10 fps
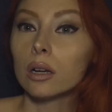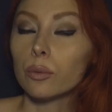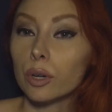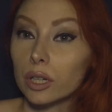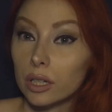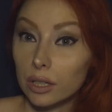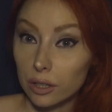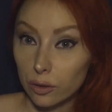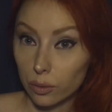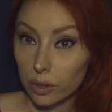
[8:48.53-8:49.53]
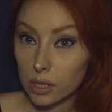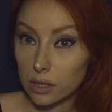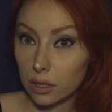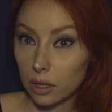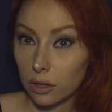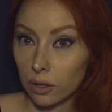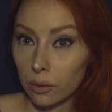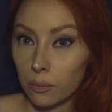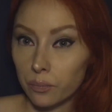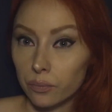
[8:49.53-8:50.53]
We're going to get through this together.
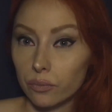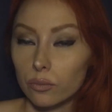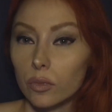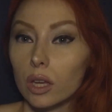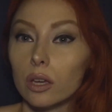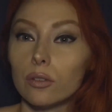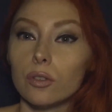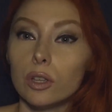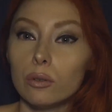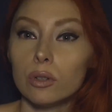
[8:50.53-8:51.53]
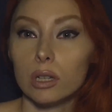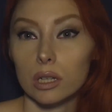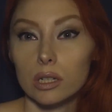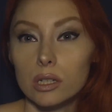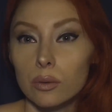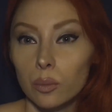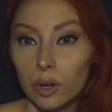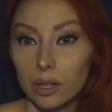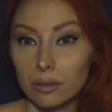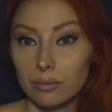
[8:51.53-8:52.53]
If you need
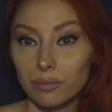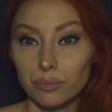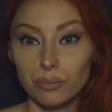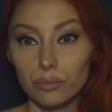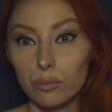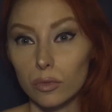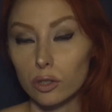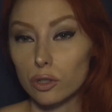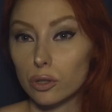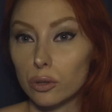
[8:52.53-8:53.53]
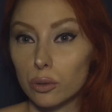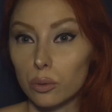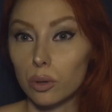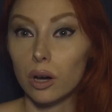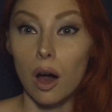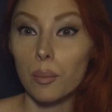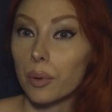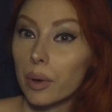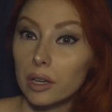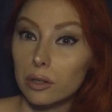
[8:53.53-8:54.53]
someone to
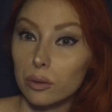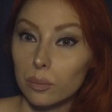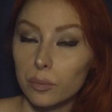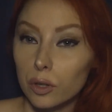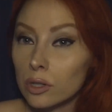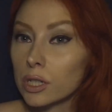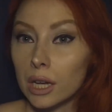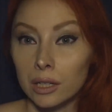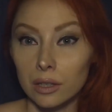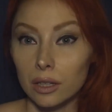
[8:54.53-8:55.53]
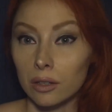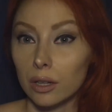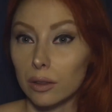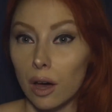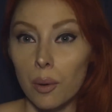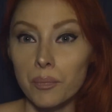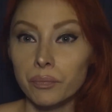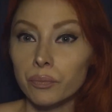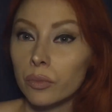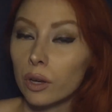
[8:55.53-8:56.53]
compliment you or say anything like that,
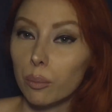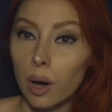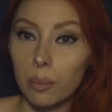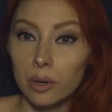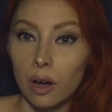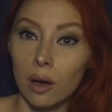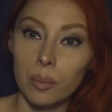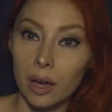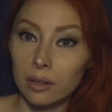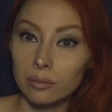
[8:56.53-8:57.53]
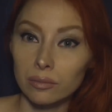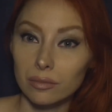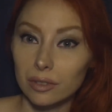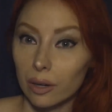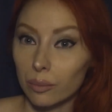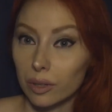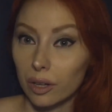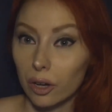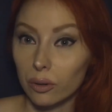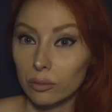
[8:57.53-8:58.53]
pop a comment down
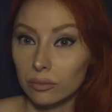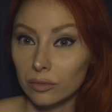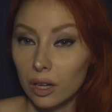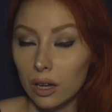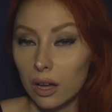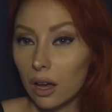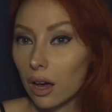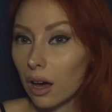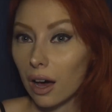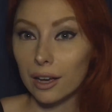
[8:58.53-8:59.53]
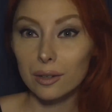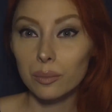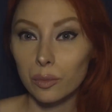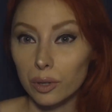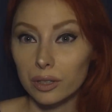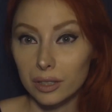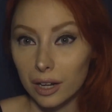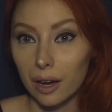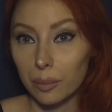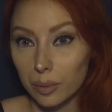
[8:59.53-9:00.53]
below. I am more than
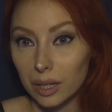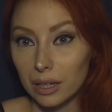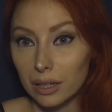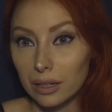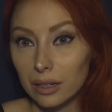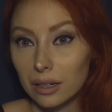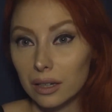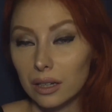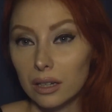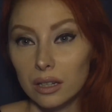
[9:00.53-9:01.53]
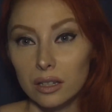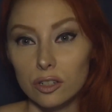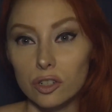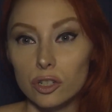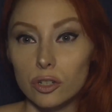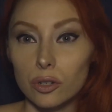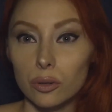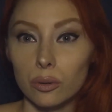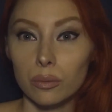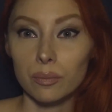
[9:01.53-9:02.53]
happy
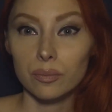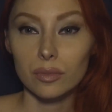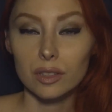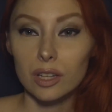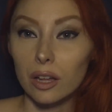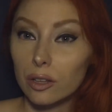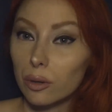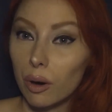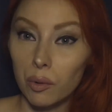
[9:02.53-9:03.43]
to tell you how